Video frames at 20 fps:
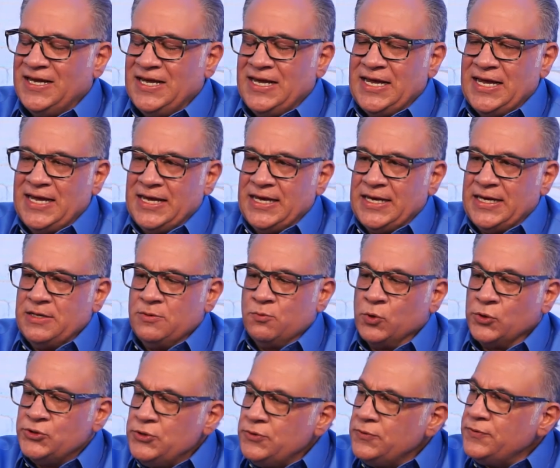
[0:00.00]
And
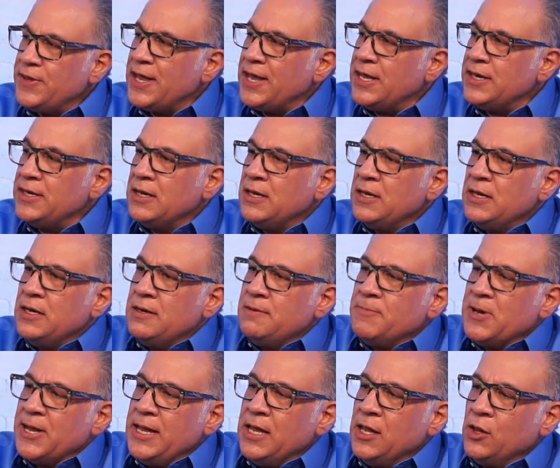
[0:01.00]
we'll do that
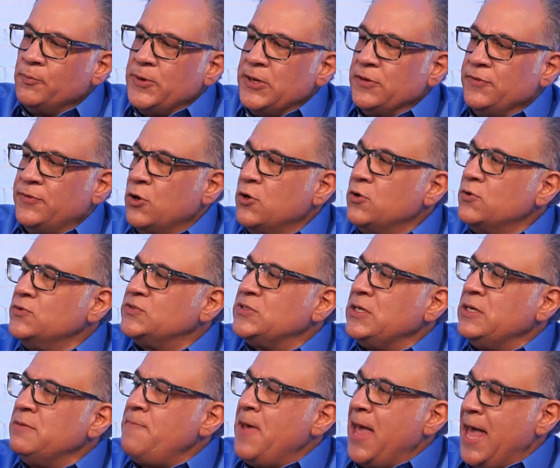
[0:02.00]
by helping those
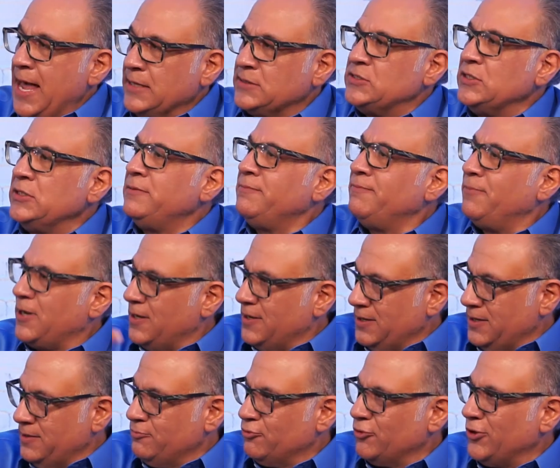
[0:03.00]
impacted
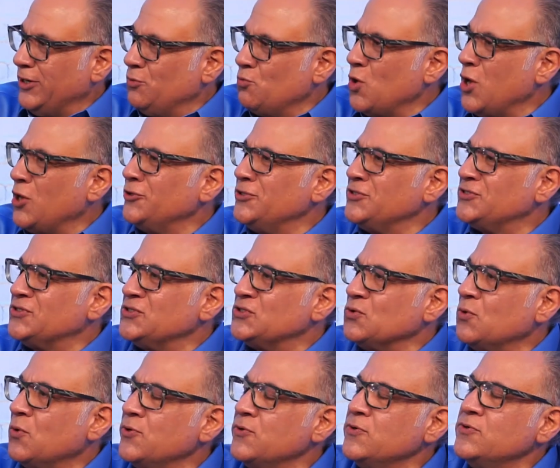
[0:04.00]
by brain wellness
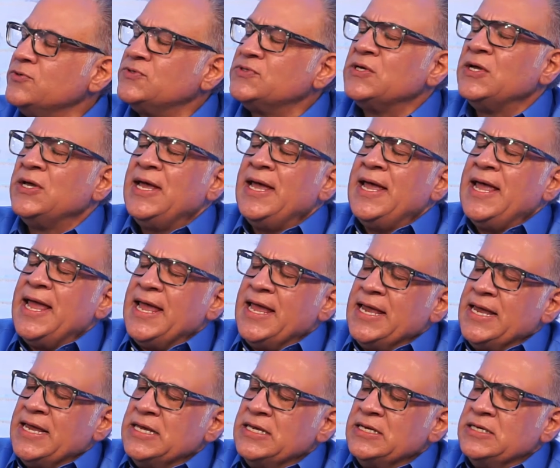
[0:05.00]
disorders
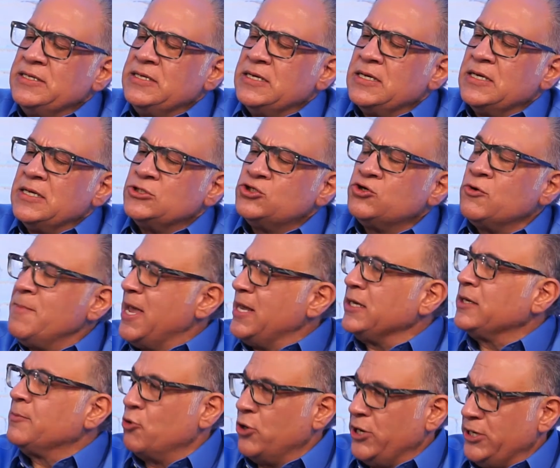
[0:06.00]
and
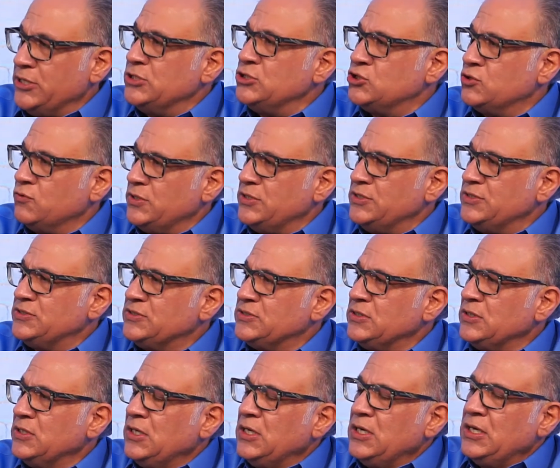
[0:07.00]
traumatic brain injuries.
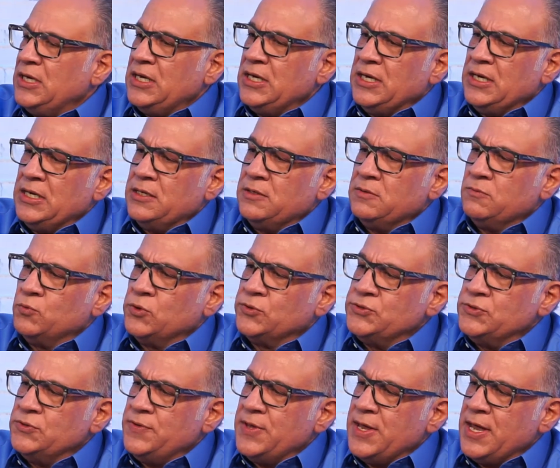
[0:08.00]
And we'll
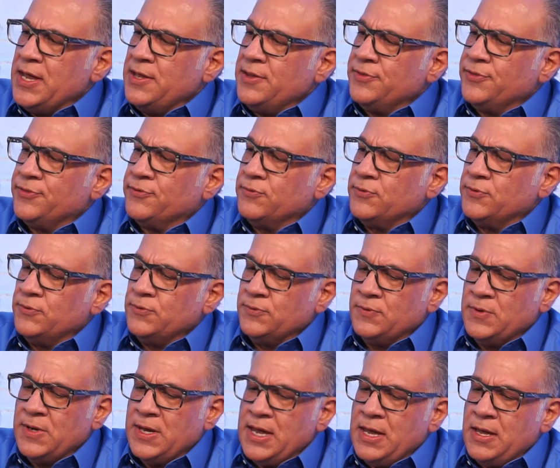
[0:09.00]
do that through
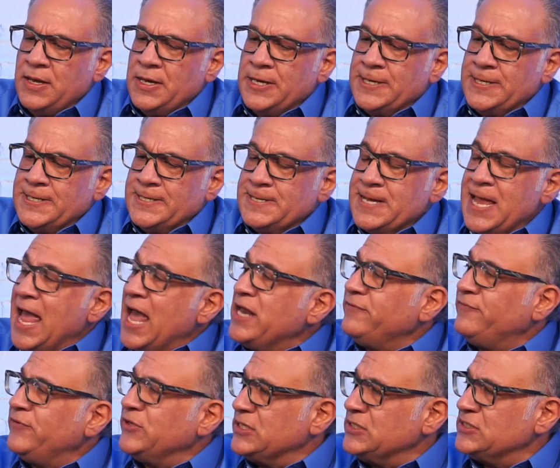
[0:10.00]
uh,
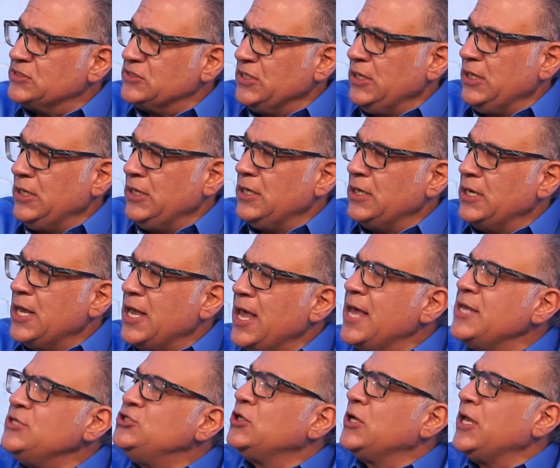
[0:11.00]
advocacy,
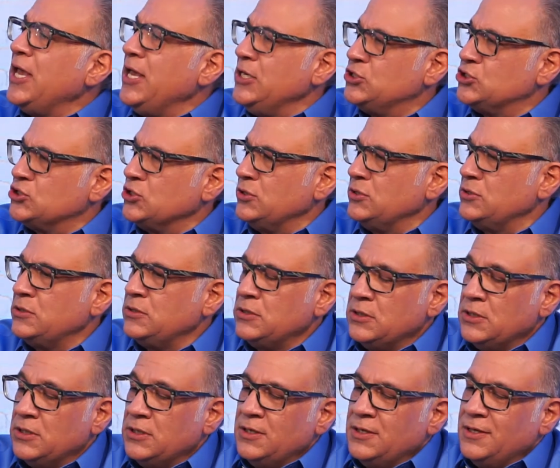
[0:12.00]
education,
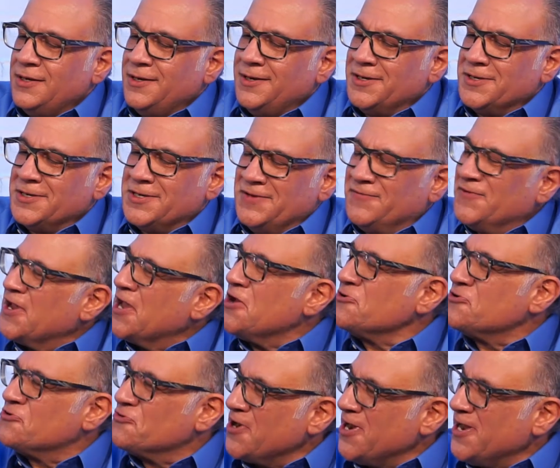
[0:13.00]
uh, giving out
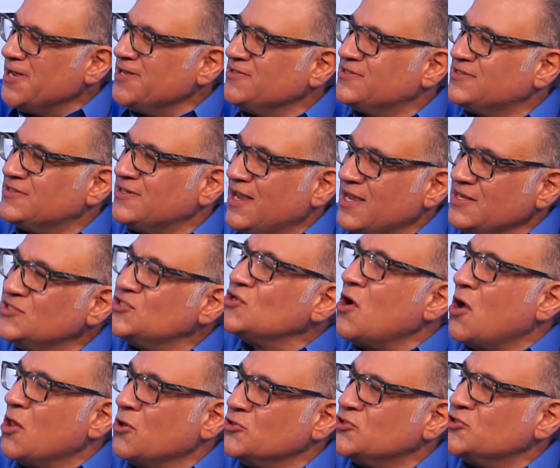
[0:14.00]
grants, and
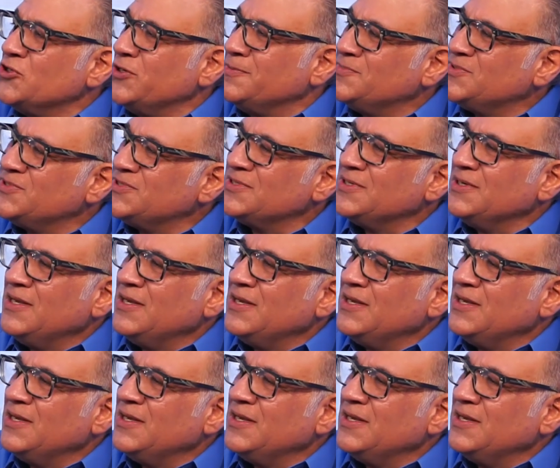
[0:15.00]
scholarships